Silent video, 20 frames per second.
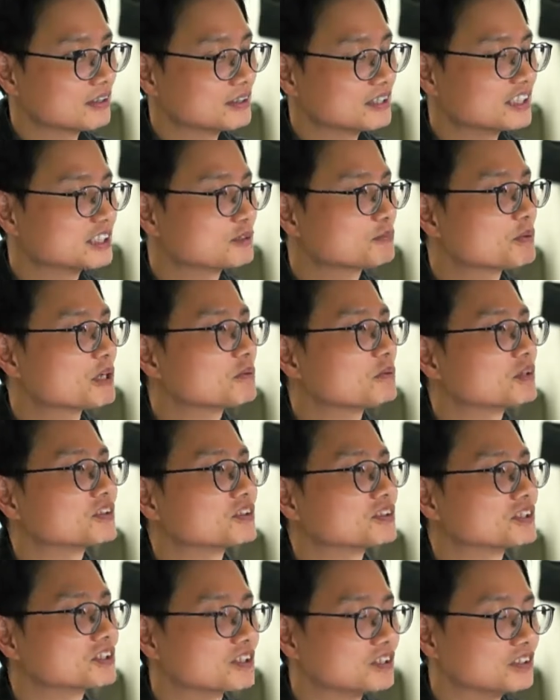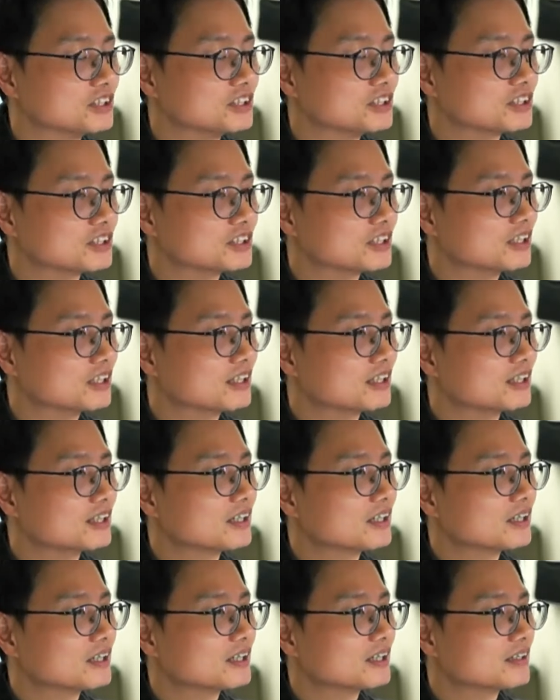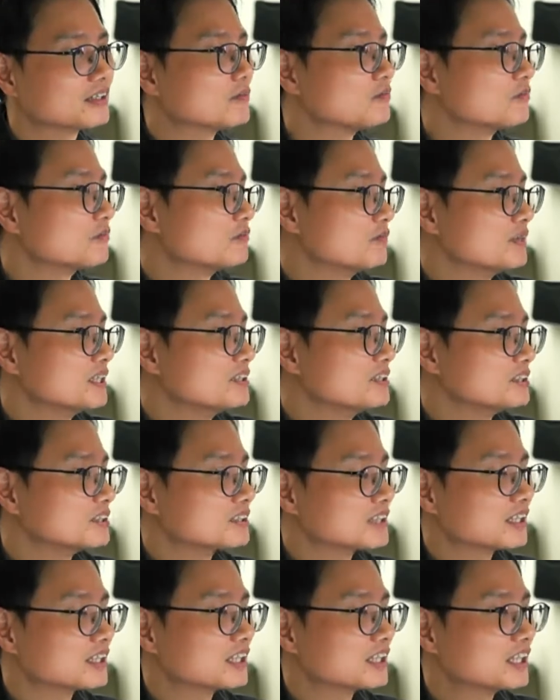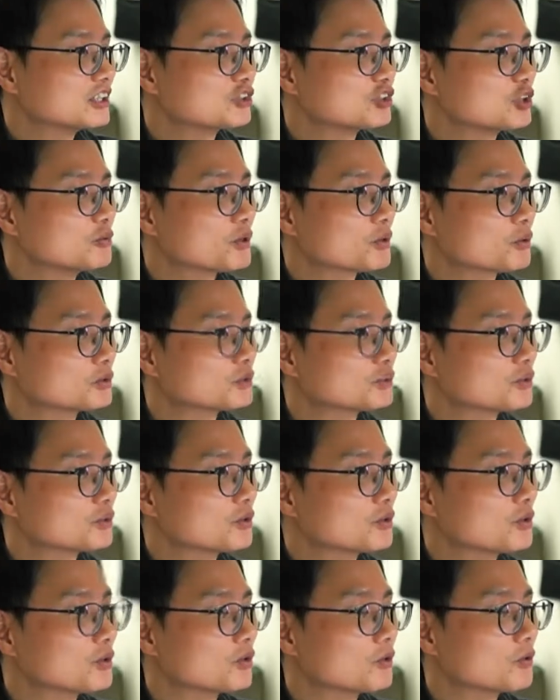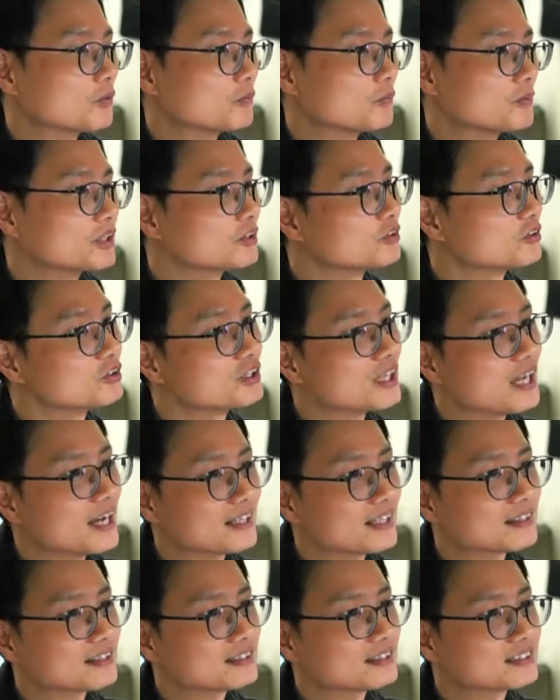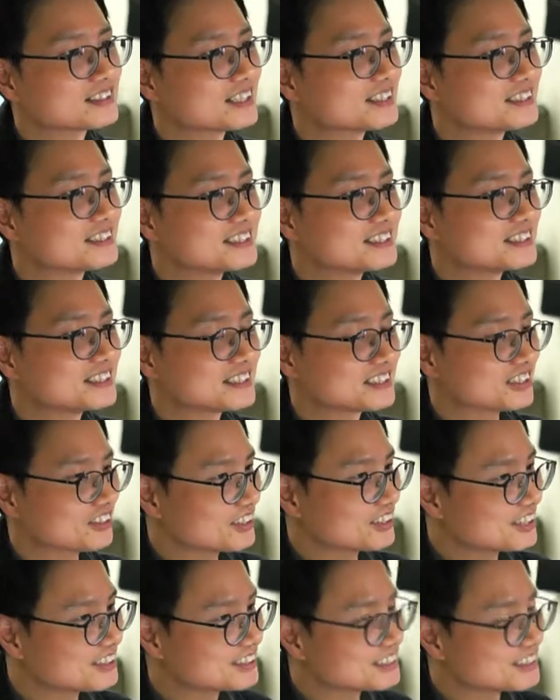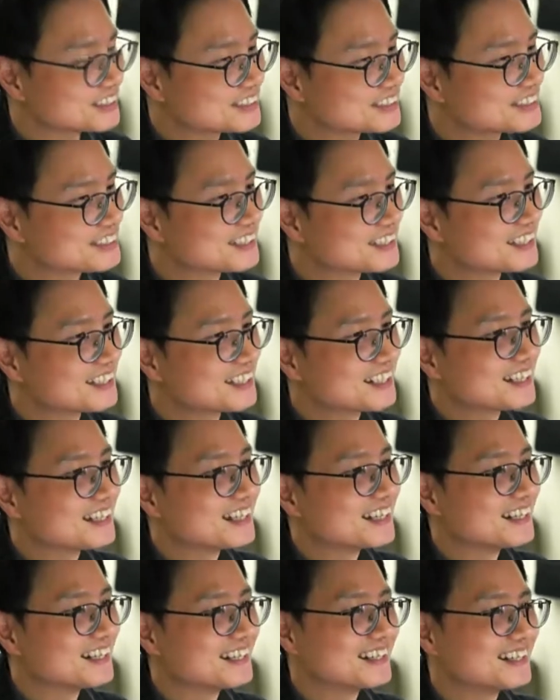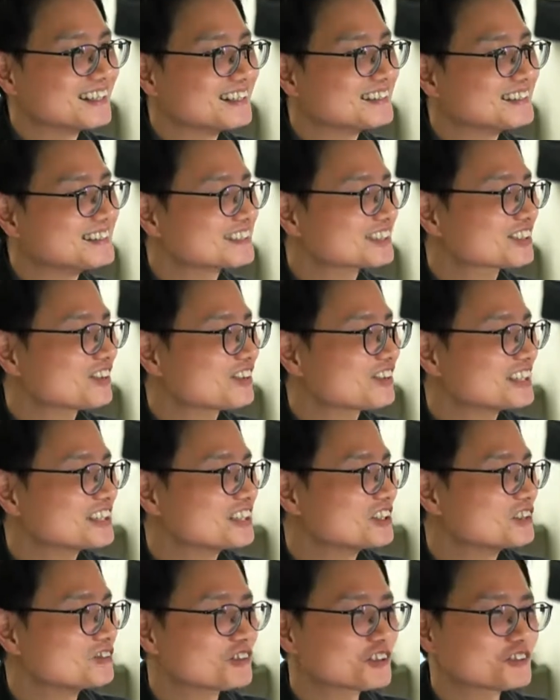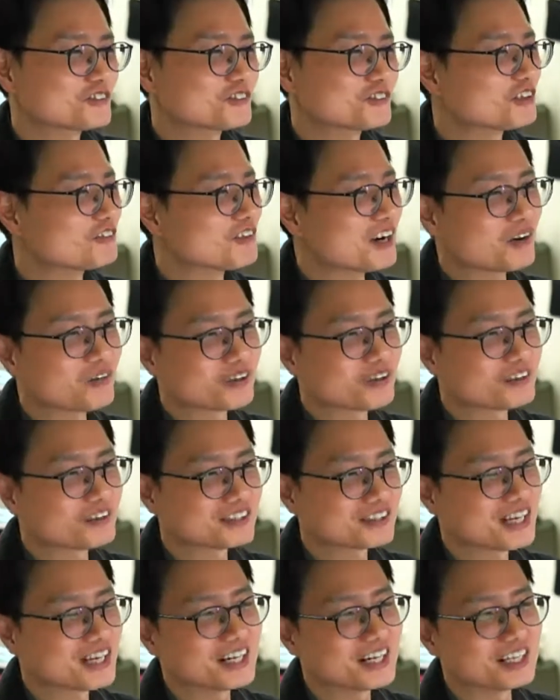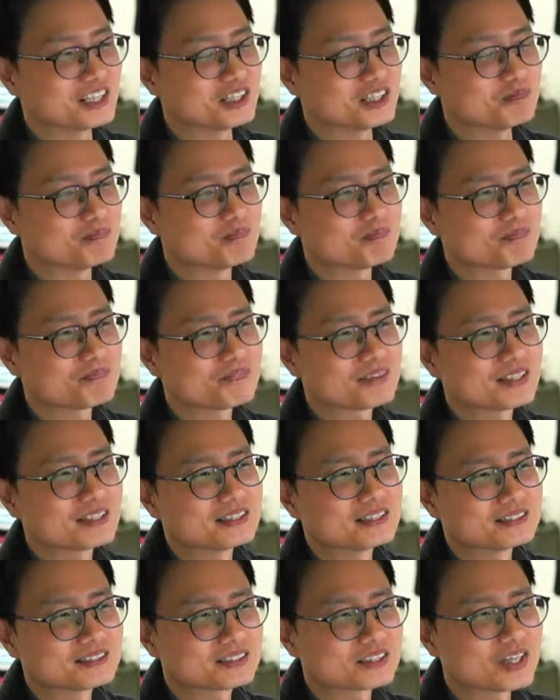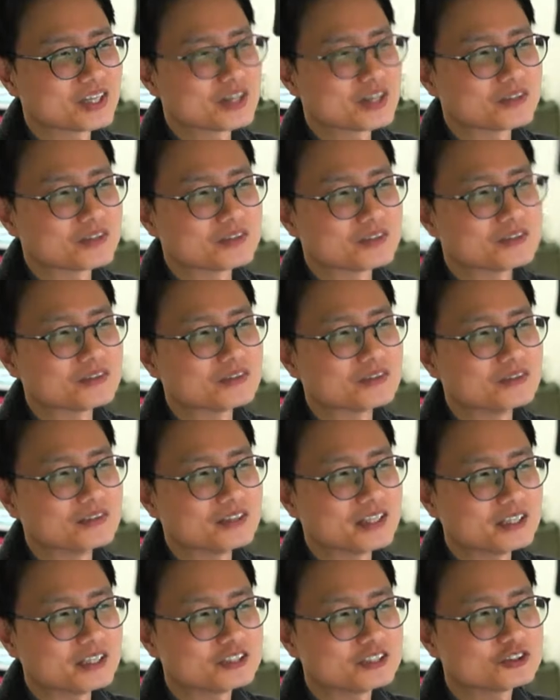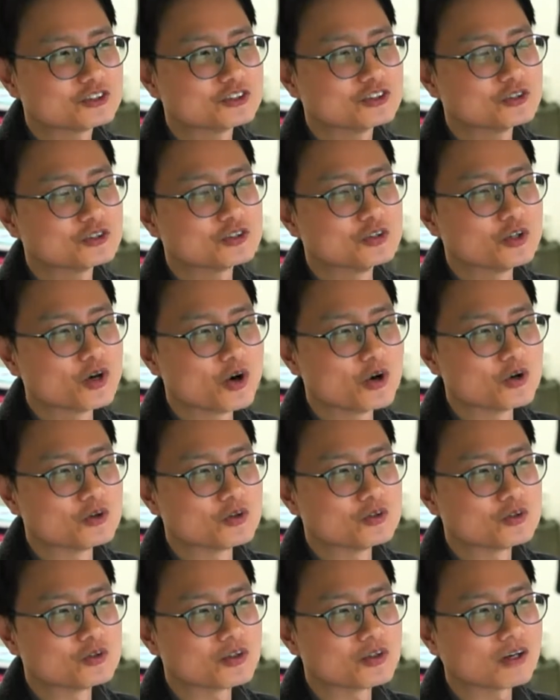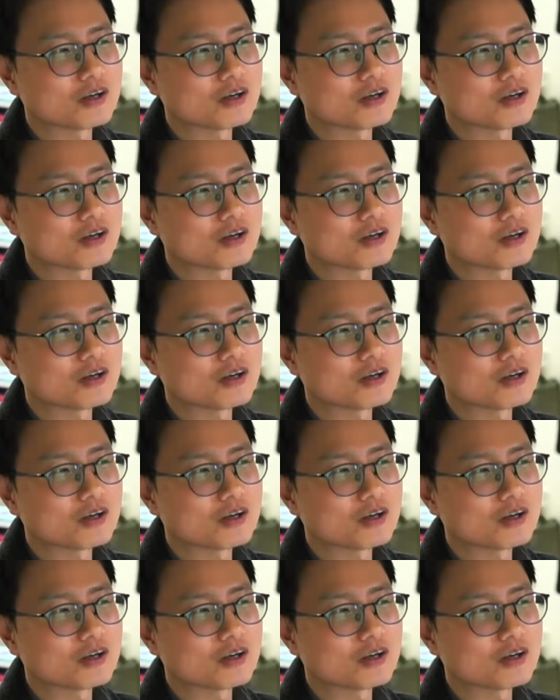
experimental studies, that means that they should be also be good at statistics analysis. And it's quite different from our time. So they should know